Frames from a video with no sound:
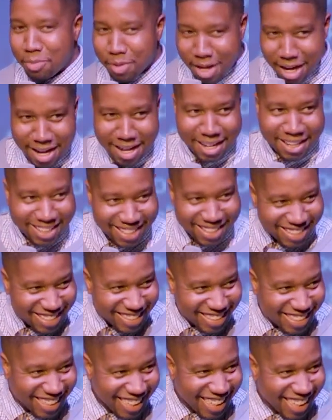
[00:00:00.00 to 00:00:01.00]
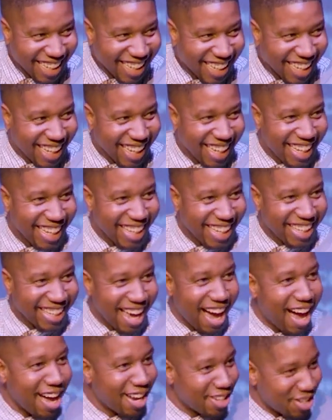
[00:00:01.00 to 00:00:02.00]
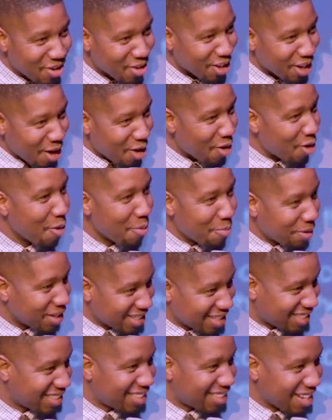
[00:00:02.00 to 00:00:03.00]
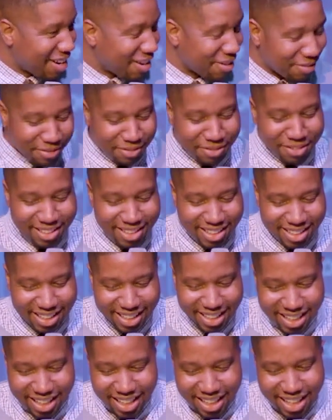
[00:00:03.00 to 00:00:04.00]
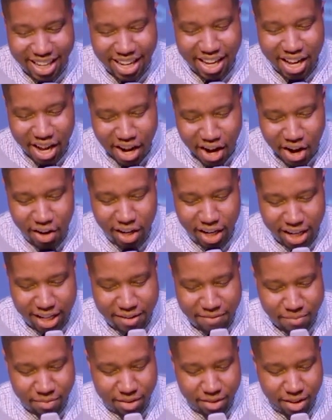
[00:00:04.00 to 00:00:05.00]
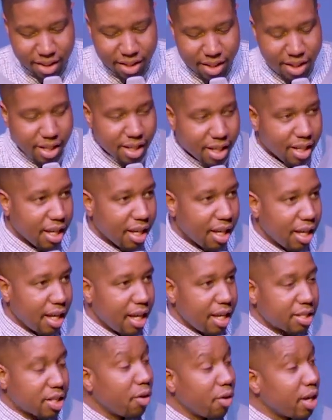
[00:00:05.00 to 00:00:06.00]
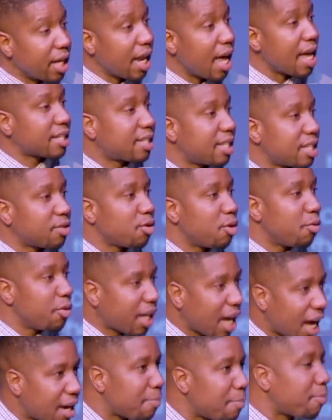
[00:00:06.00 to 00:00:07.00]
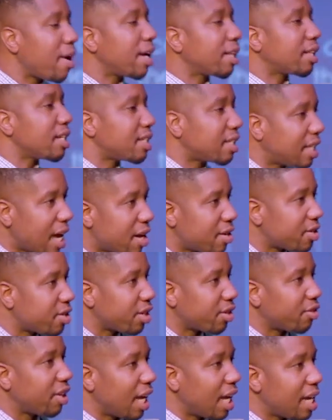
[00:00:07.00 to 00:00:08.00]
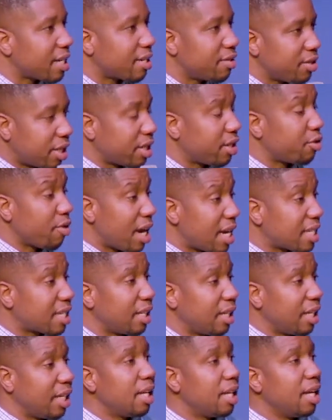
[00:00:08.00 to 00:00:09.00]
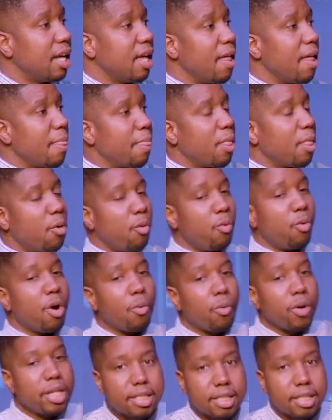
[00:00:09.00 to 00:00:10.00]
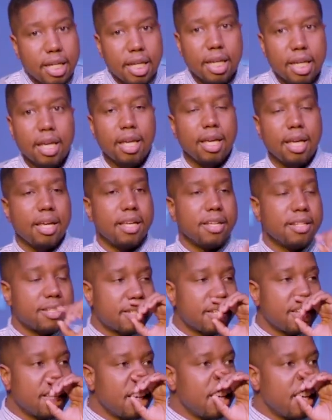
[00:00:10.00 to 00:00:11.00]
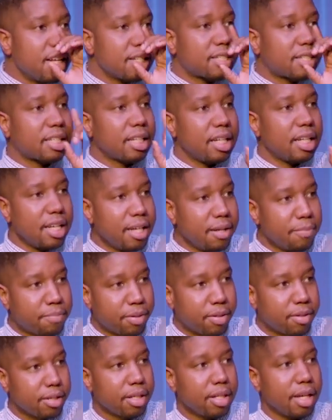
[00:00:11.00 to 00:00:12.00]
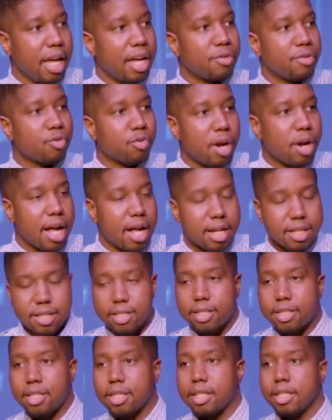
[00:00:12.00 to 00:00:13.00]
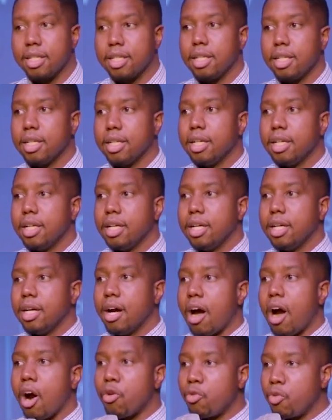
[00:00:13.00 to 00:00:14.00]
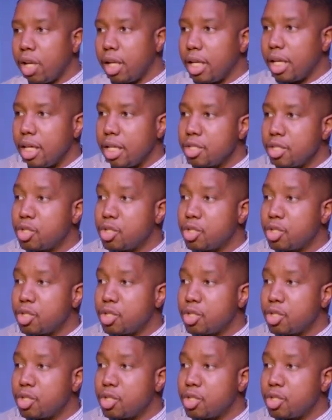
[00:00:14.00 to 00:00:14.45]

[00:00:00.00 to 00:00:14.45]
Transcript: But Y'all doing a whole bunch of stuff early. So, in essence, when we kind of break this down generationally, what we see is sleep and rest are really